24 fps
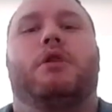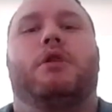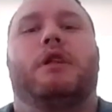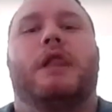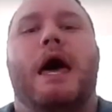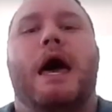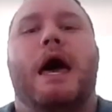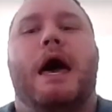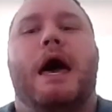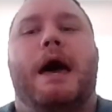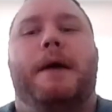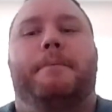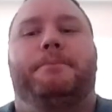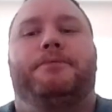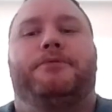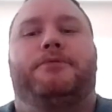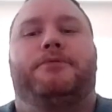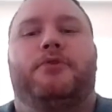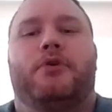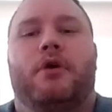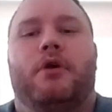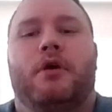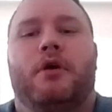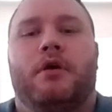
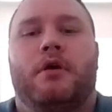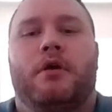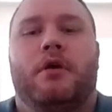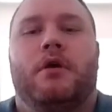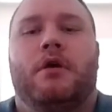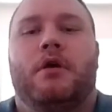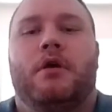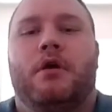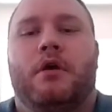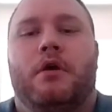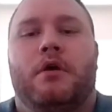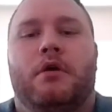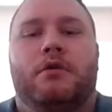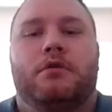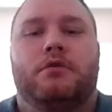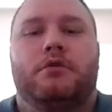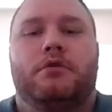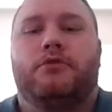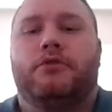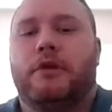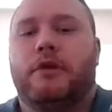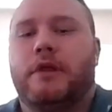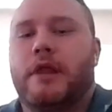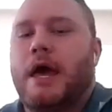collapse.
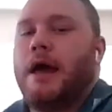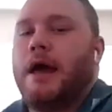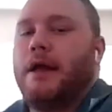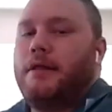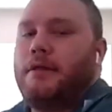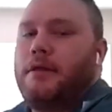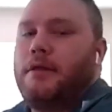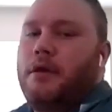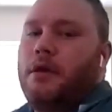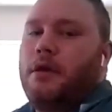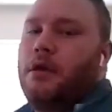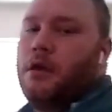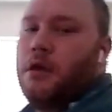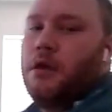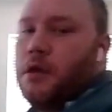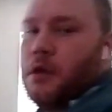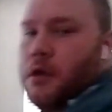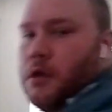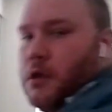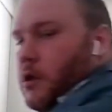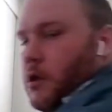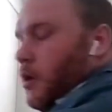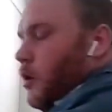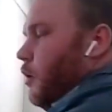Do you see that?
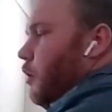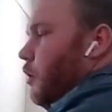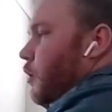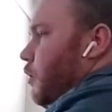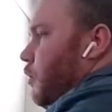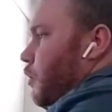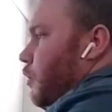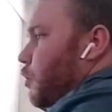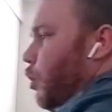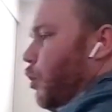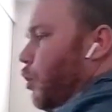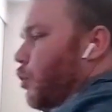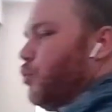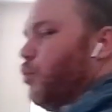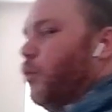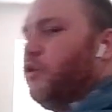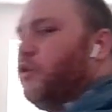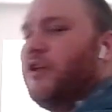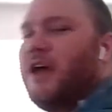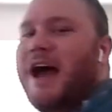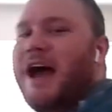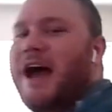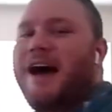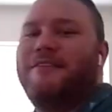You don't want to